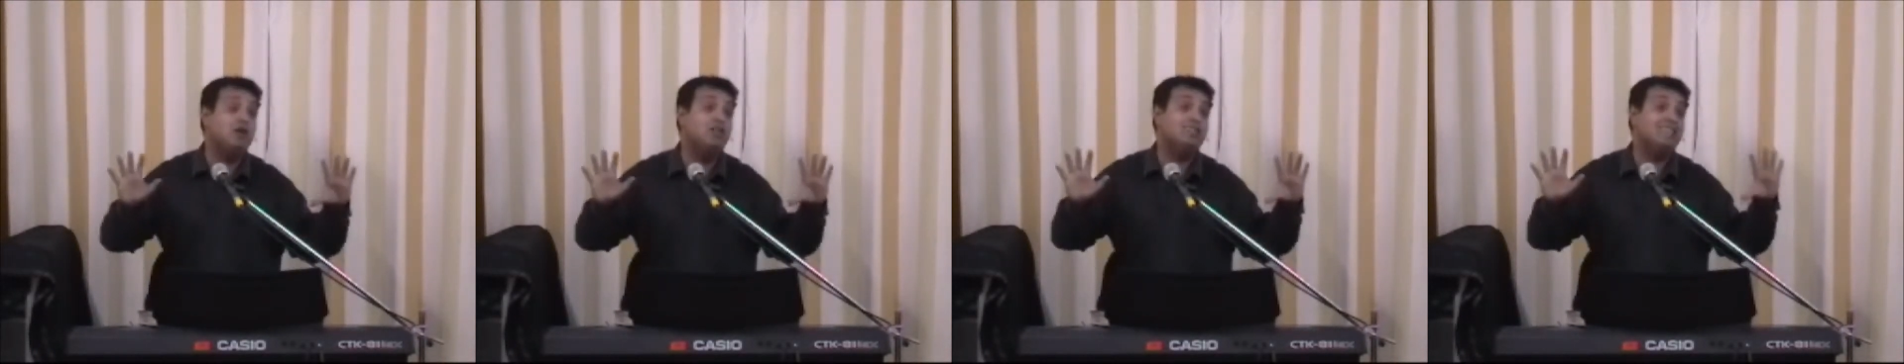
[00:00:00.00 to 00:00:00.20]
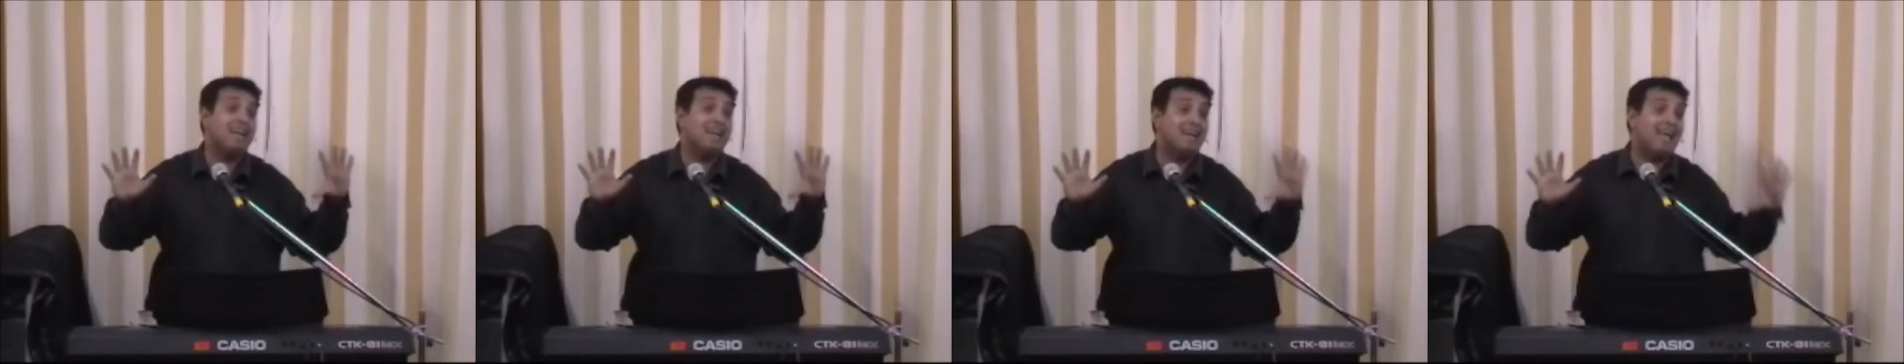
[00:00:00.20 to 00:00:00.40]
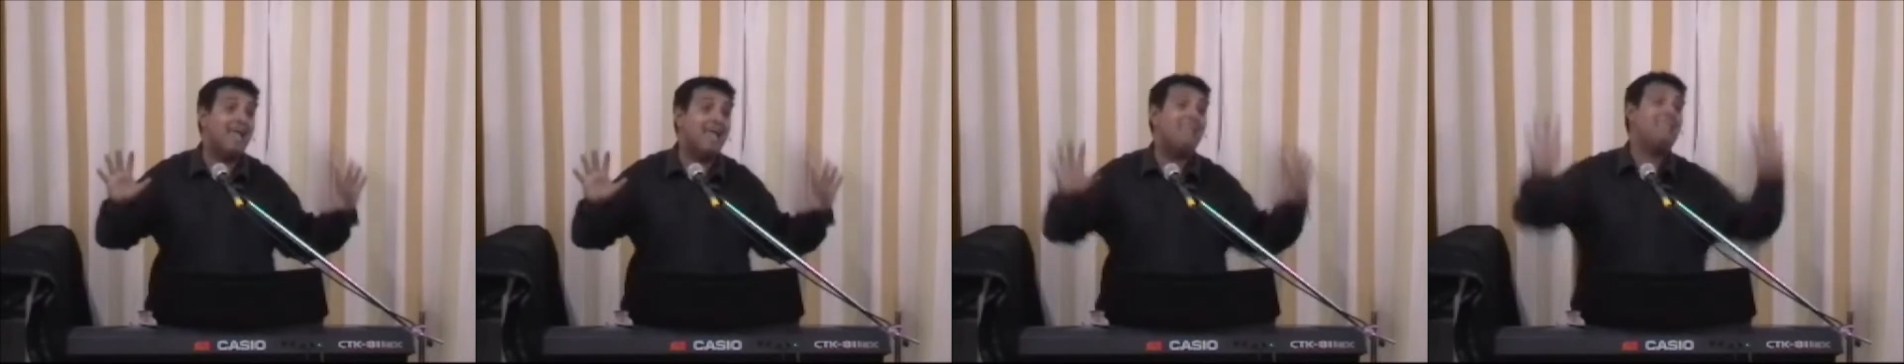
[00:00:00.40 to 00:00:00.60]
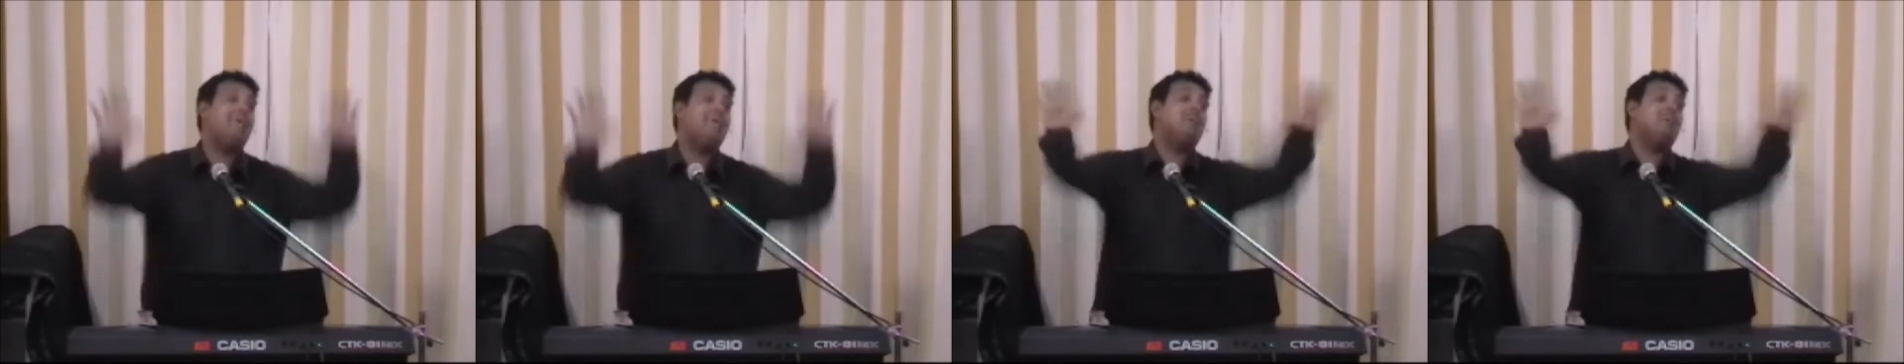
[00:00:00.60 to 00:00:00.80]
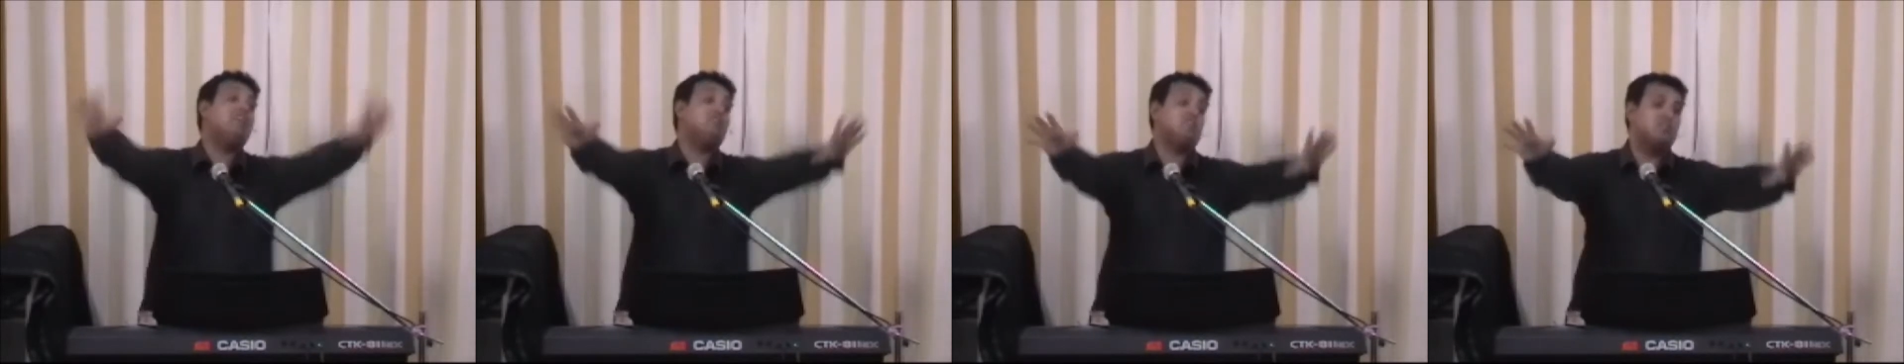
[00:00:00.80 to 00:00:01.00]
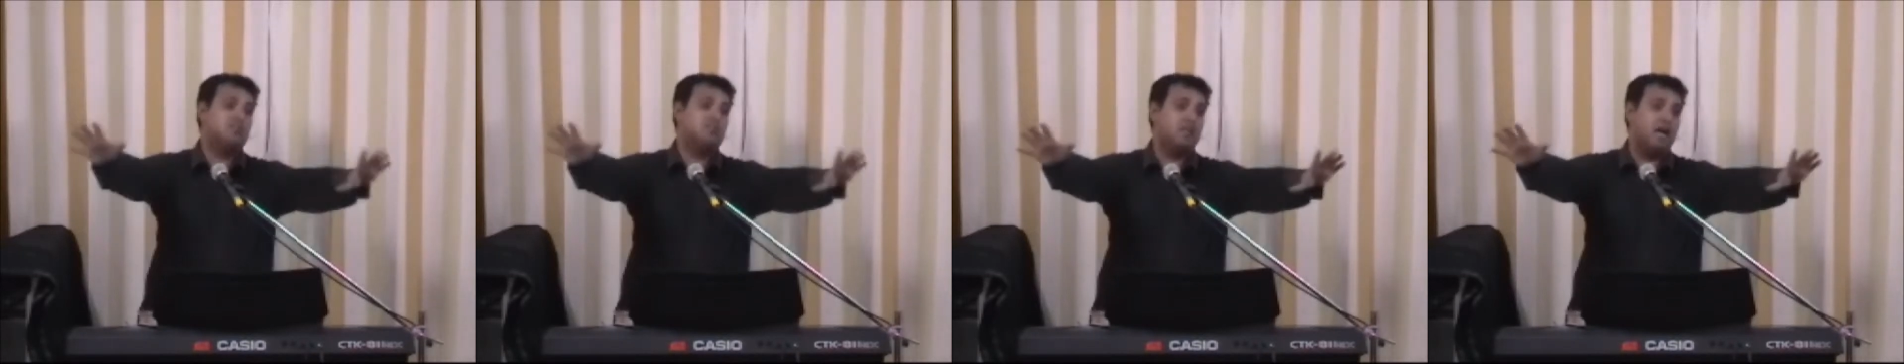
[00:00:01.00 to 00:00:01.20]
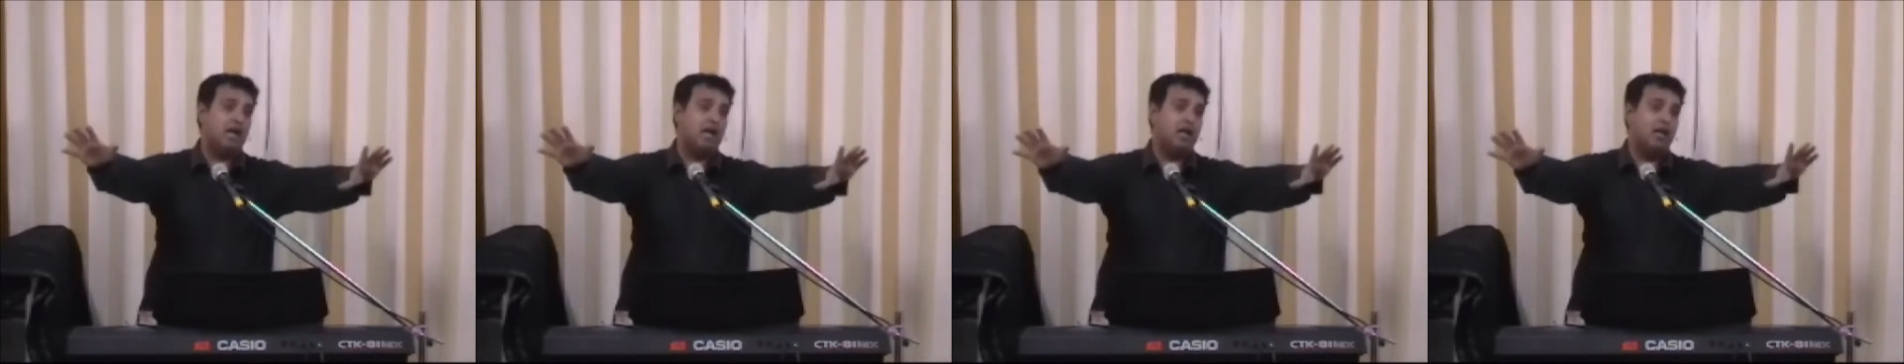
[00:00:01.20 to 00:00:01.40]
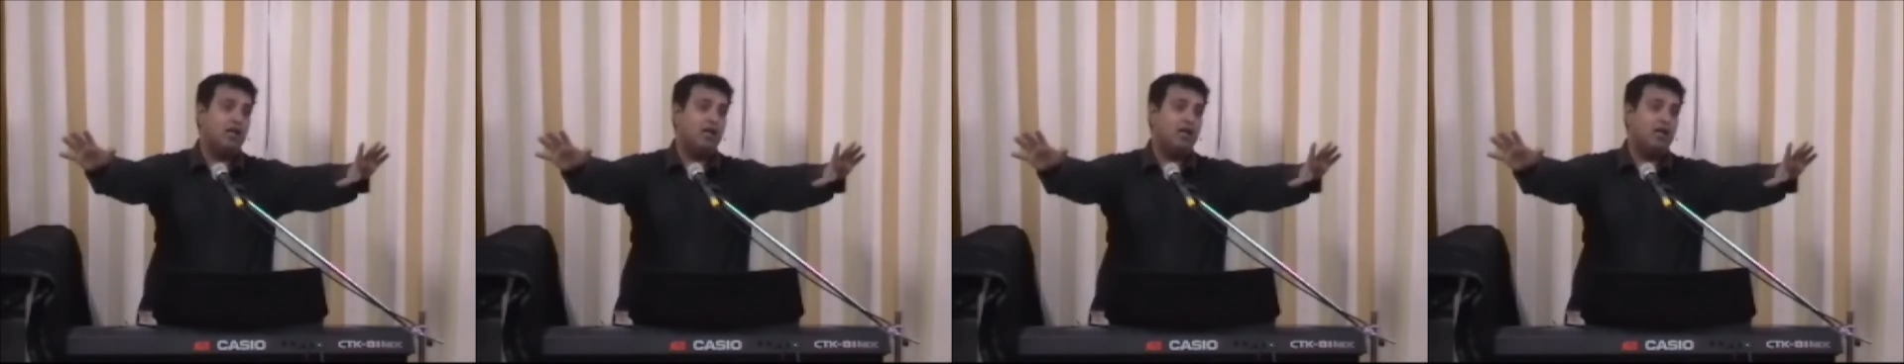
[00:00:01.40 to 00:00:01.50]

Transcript: stand against Israel.